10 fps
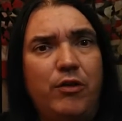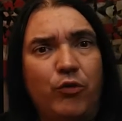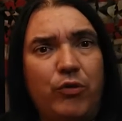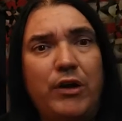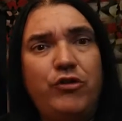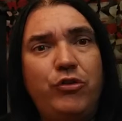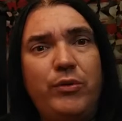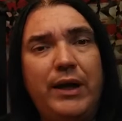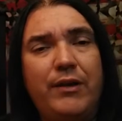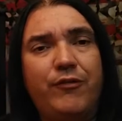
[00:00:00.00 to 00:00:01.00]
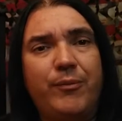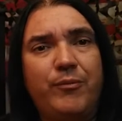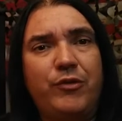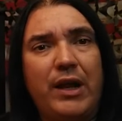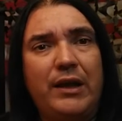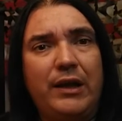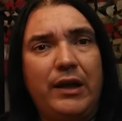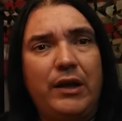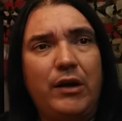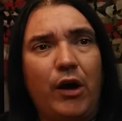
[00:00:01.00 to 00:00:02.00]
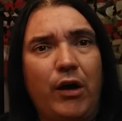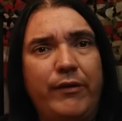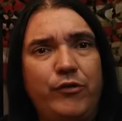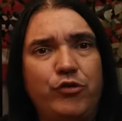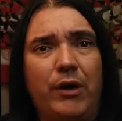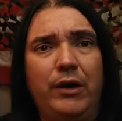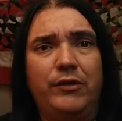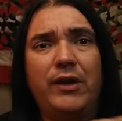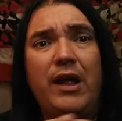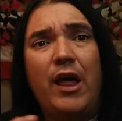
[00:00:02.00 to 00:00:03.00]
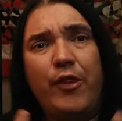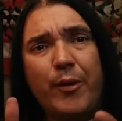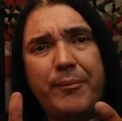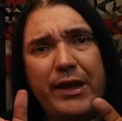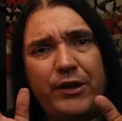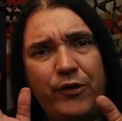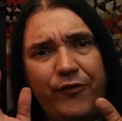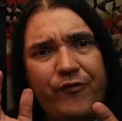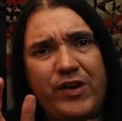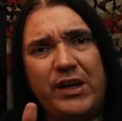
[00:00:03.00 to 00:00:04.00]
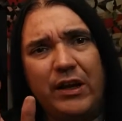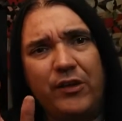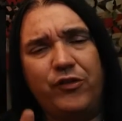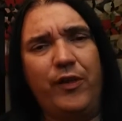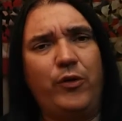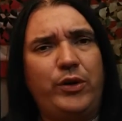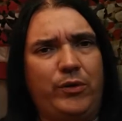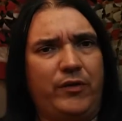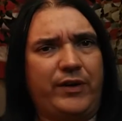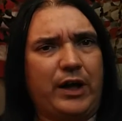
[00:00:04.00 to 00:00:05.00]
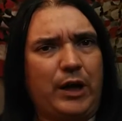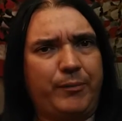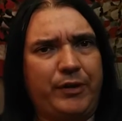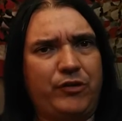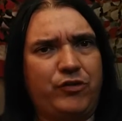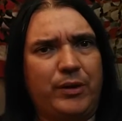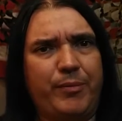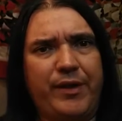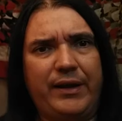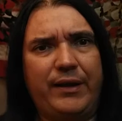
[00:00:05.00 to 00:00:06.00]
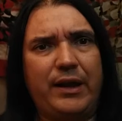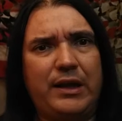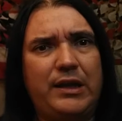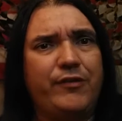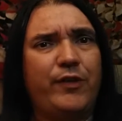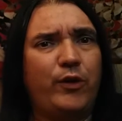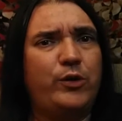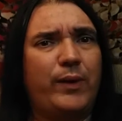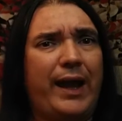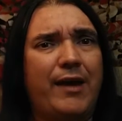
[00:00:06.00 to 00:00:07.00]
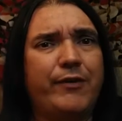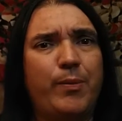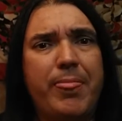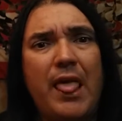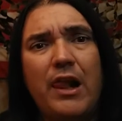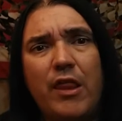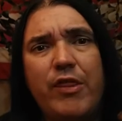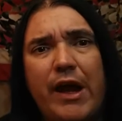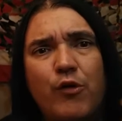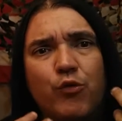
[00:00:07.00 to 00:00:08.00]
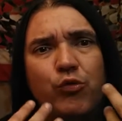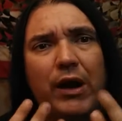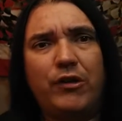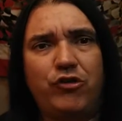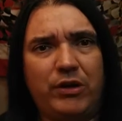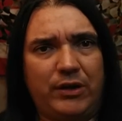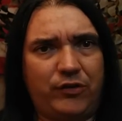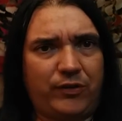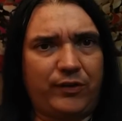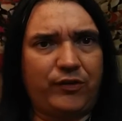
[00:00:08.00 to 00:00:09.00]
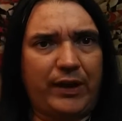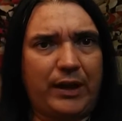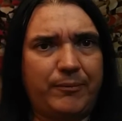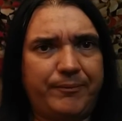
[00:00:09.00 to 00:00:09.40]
The rush you get from taking hard drugs that make you feel as though you have accomplished something, even though you haven't, that rush is the same.